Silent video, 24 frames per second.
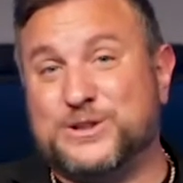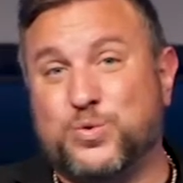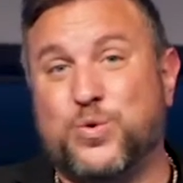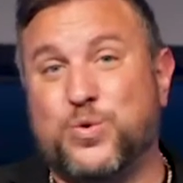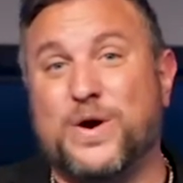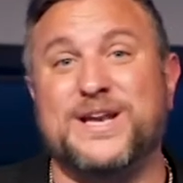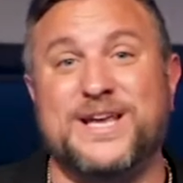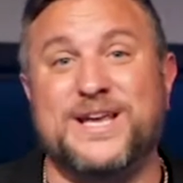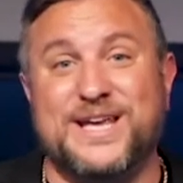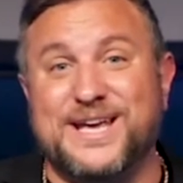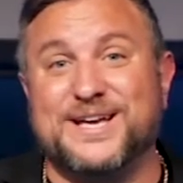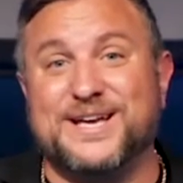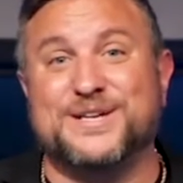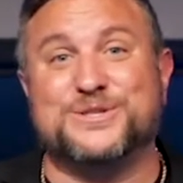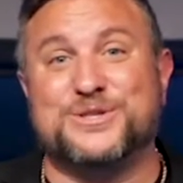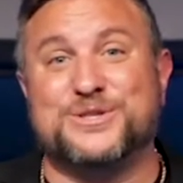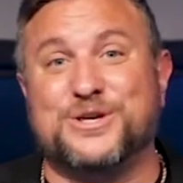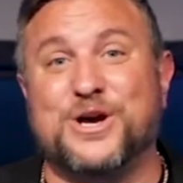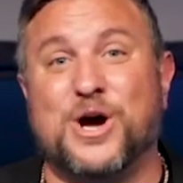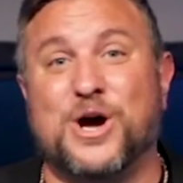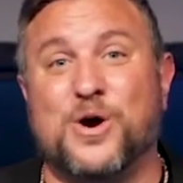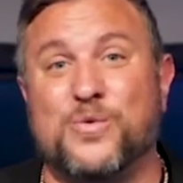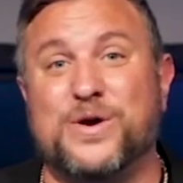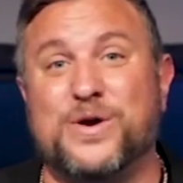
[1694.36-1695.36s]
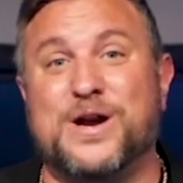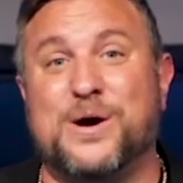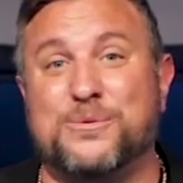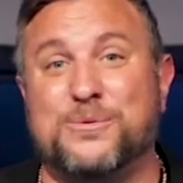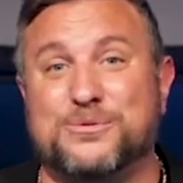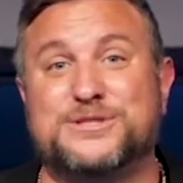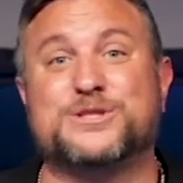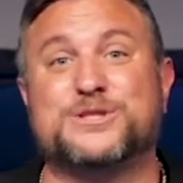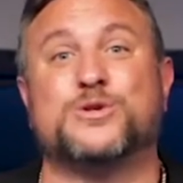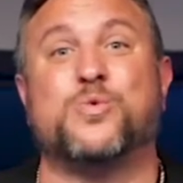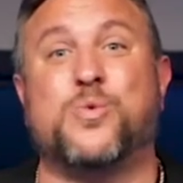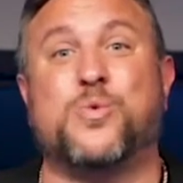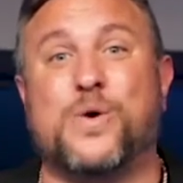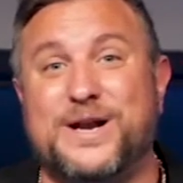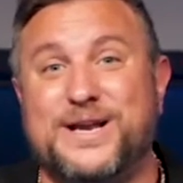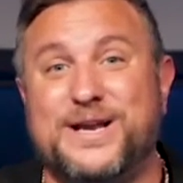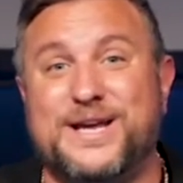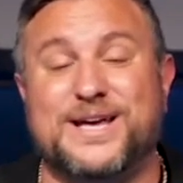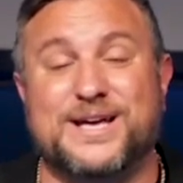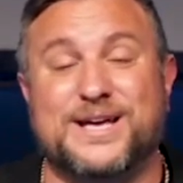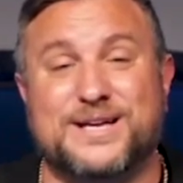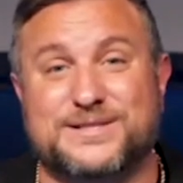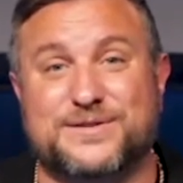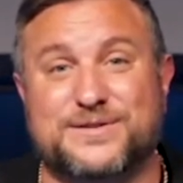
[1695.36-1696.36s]
20 years ago when I was
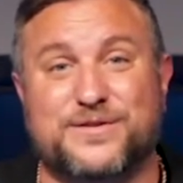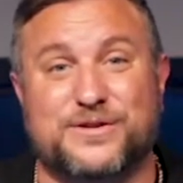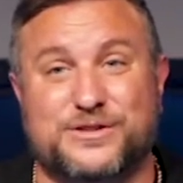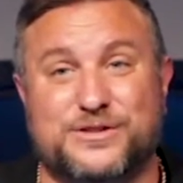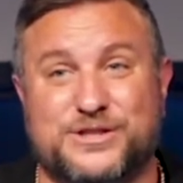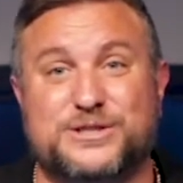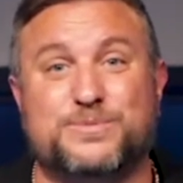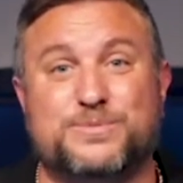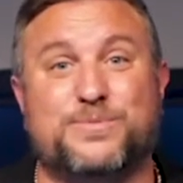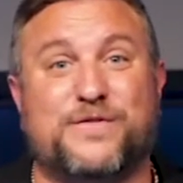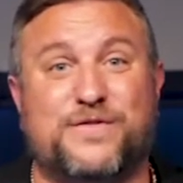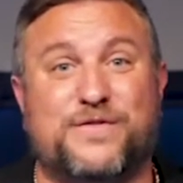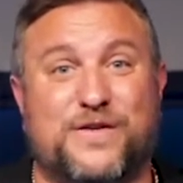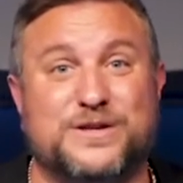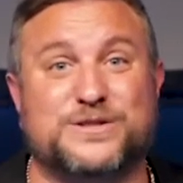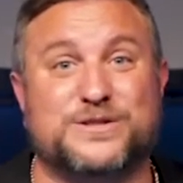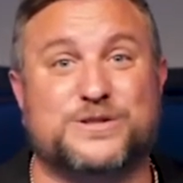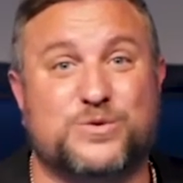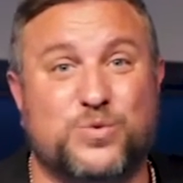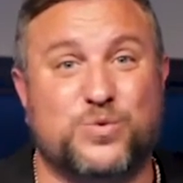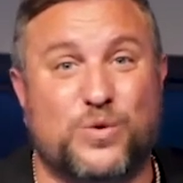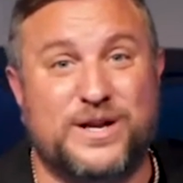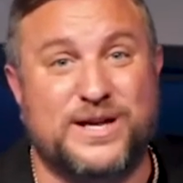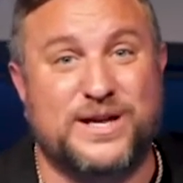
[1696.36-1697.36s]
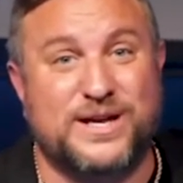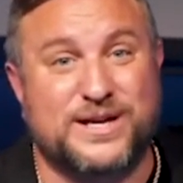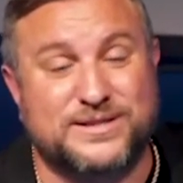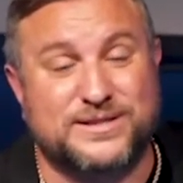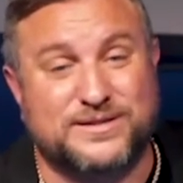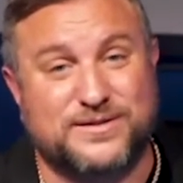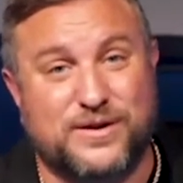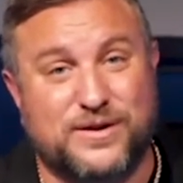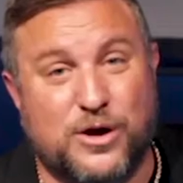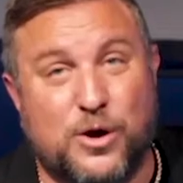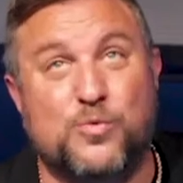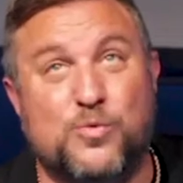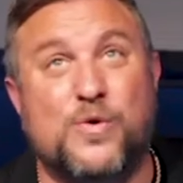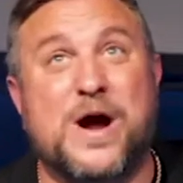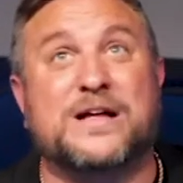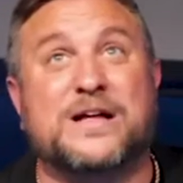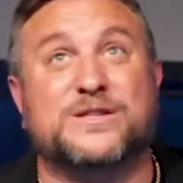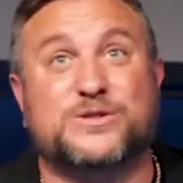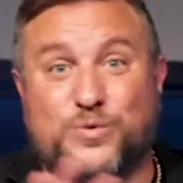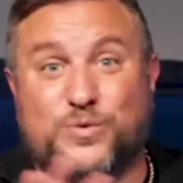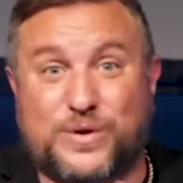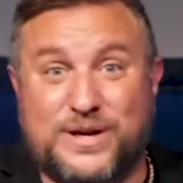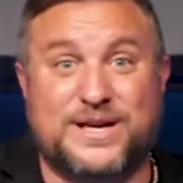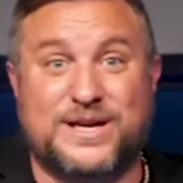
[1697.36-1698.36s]
20 years, just before I was 20 years,
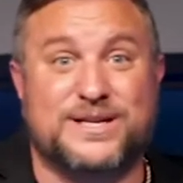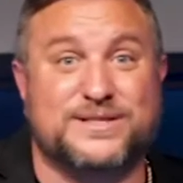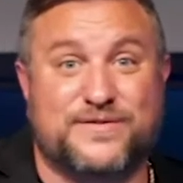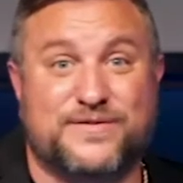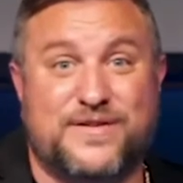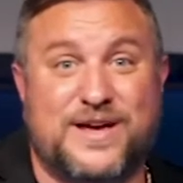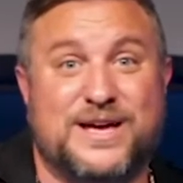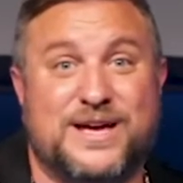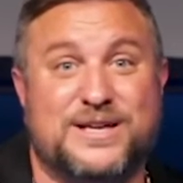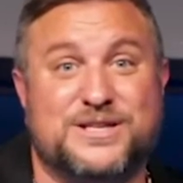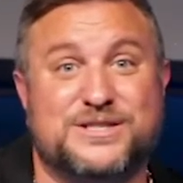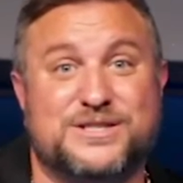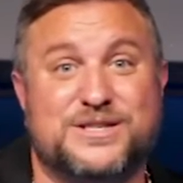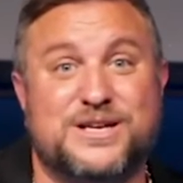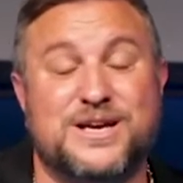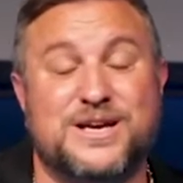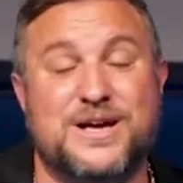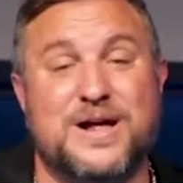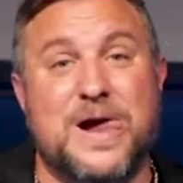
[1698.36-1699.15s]
around 20 years of age.